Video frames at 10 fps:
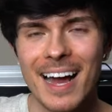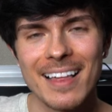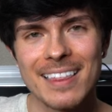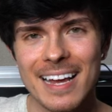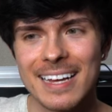
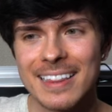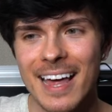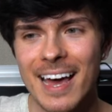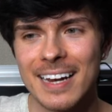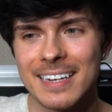I think
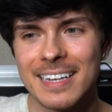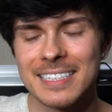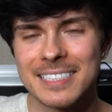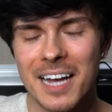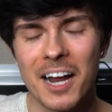that
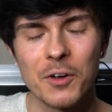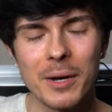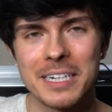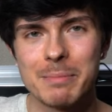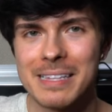it's not
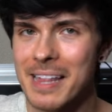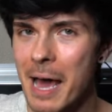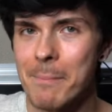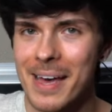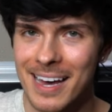going to be
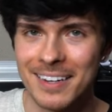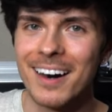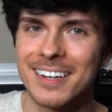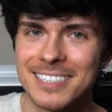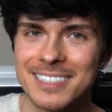that bad,
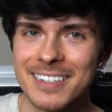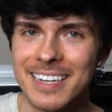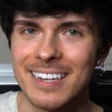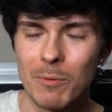honestly.